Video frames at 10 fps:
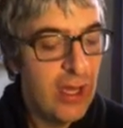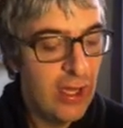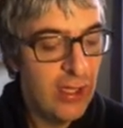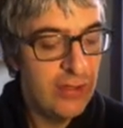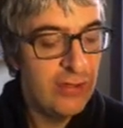
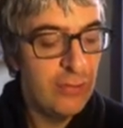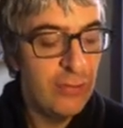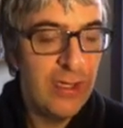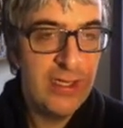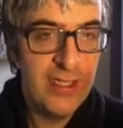And
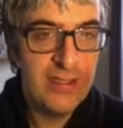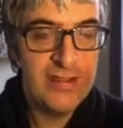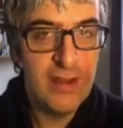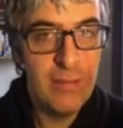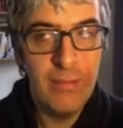we need
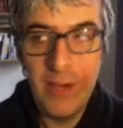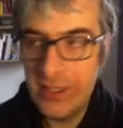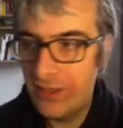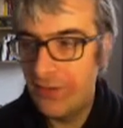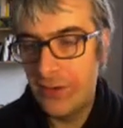some
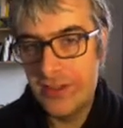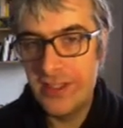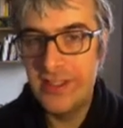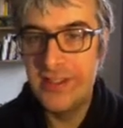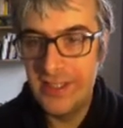
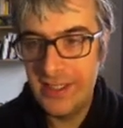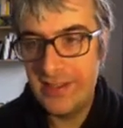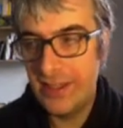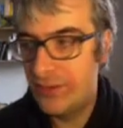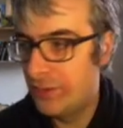biodiversity
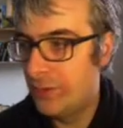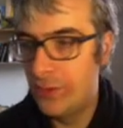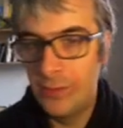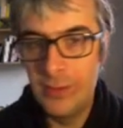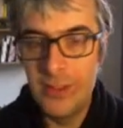data to
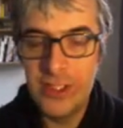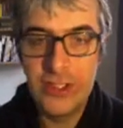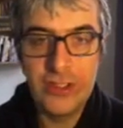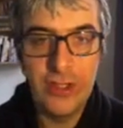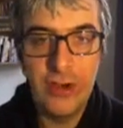
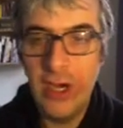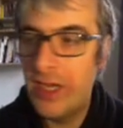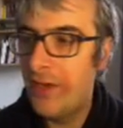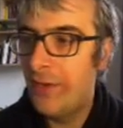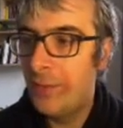publish. So I
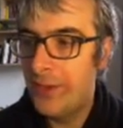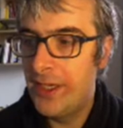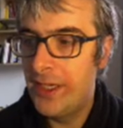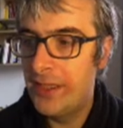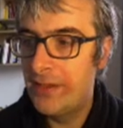have
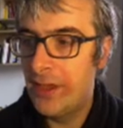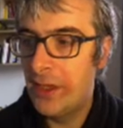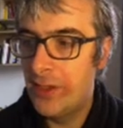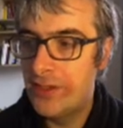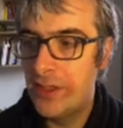obtained
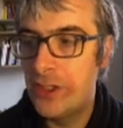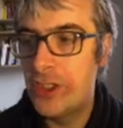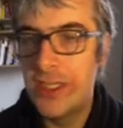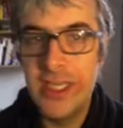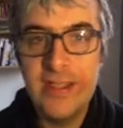
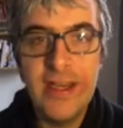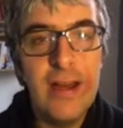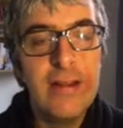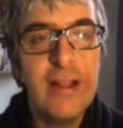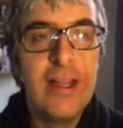such
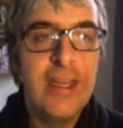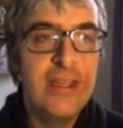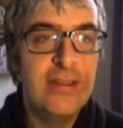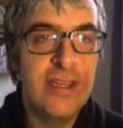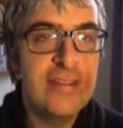data
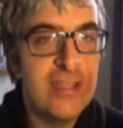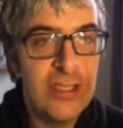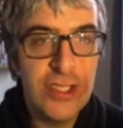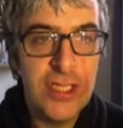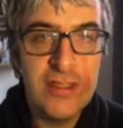in an Excel
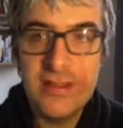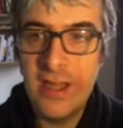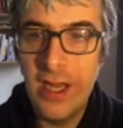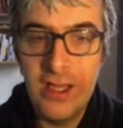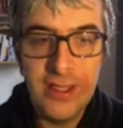sheet,
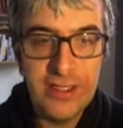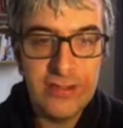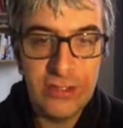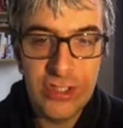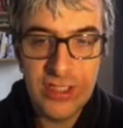and I
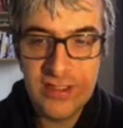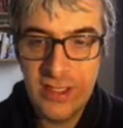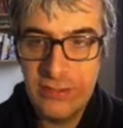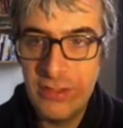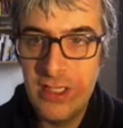suggest
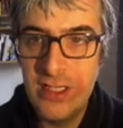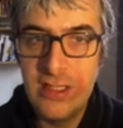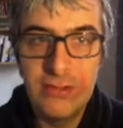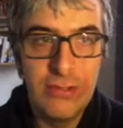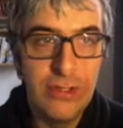that we
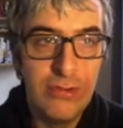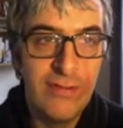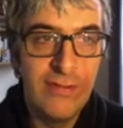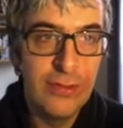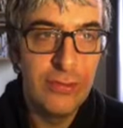
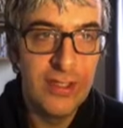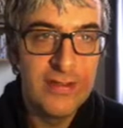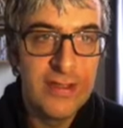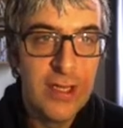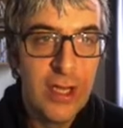review
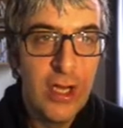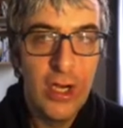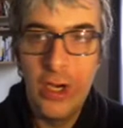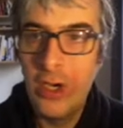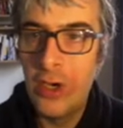it
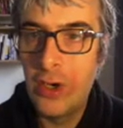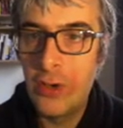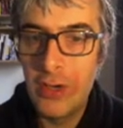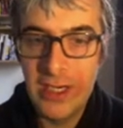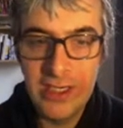
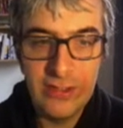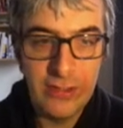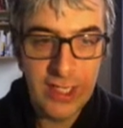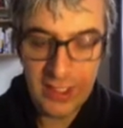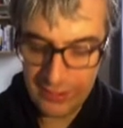quickly
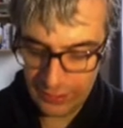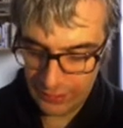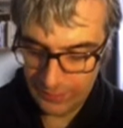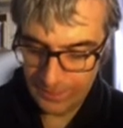together.